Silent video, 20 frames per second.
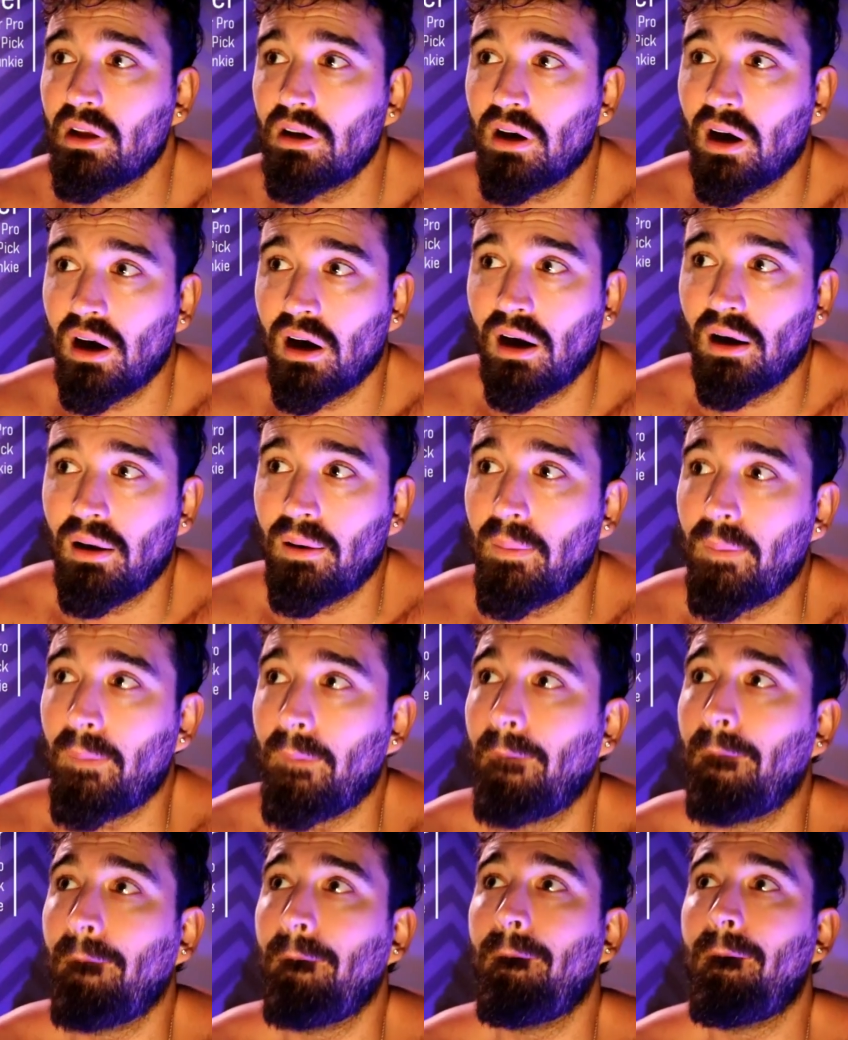Uh,
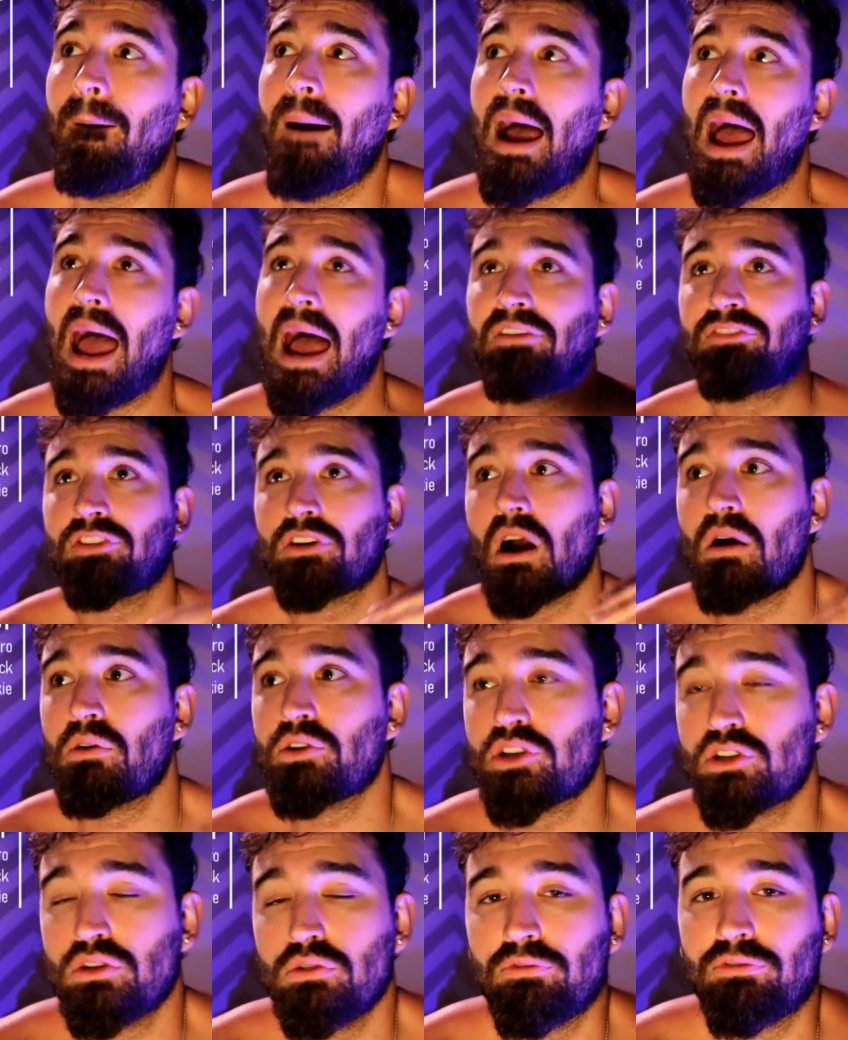after I
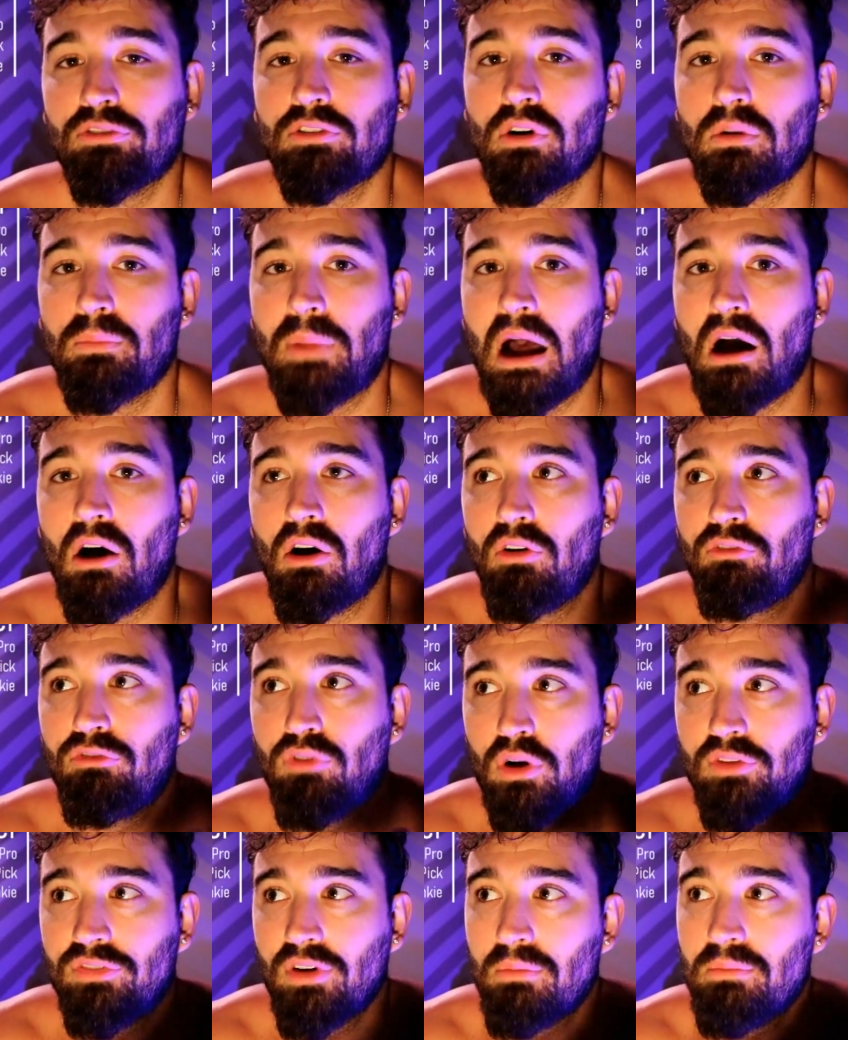would shoot for about
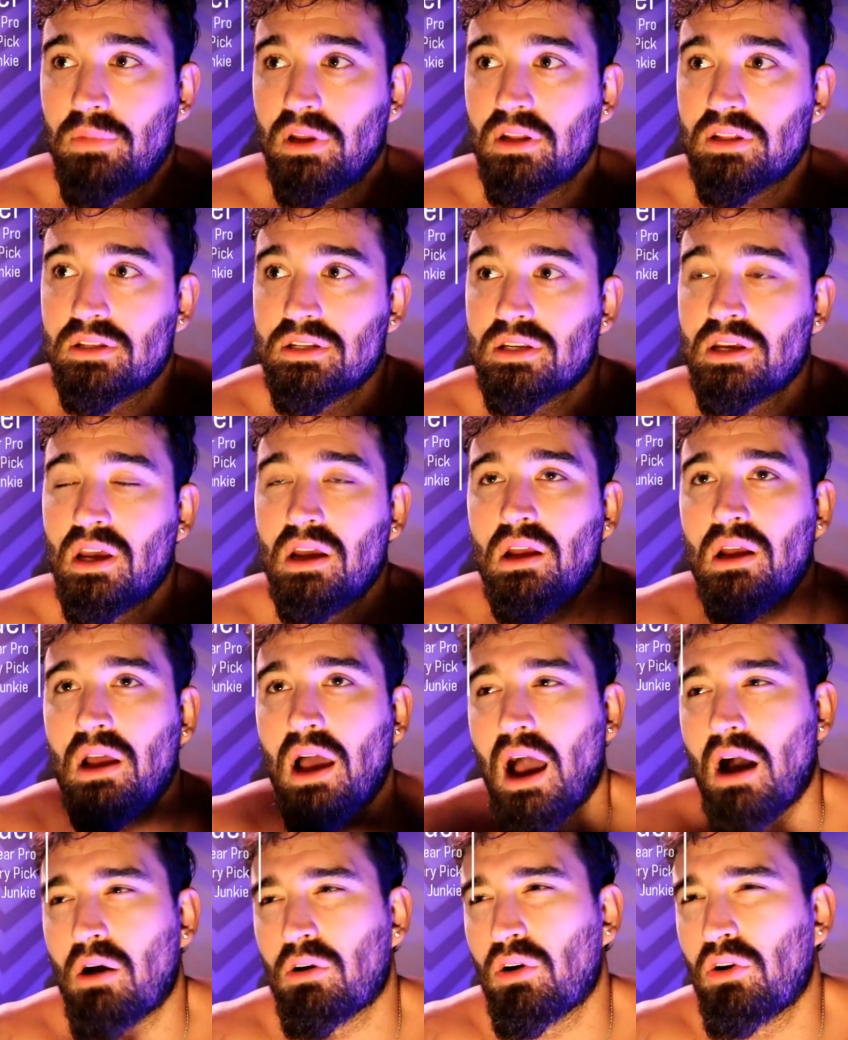45 minutes,
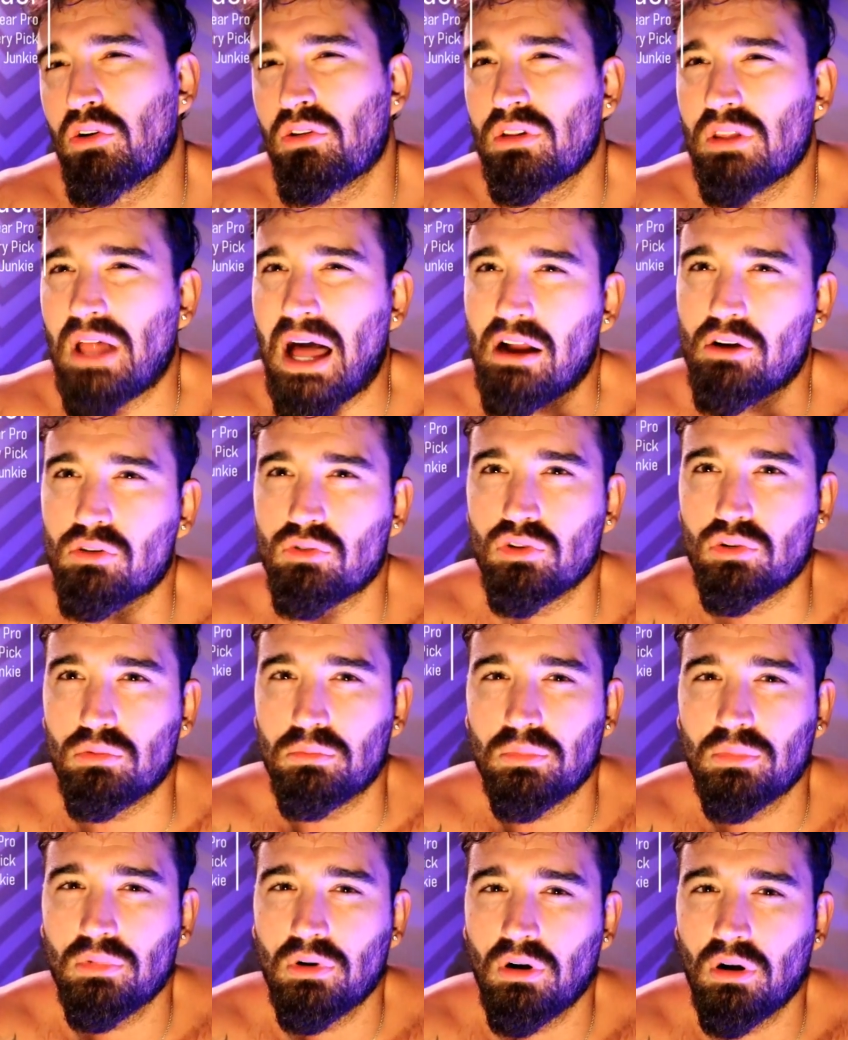I'll go into the locker
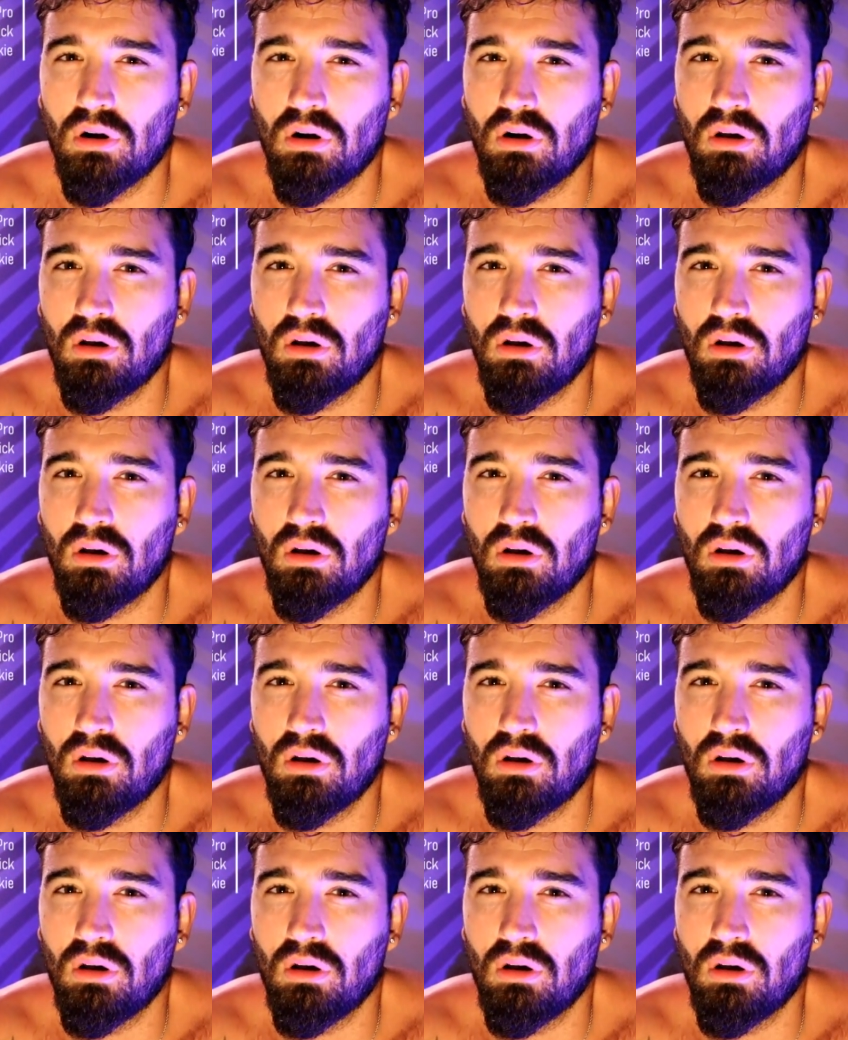room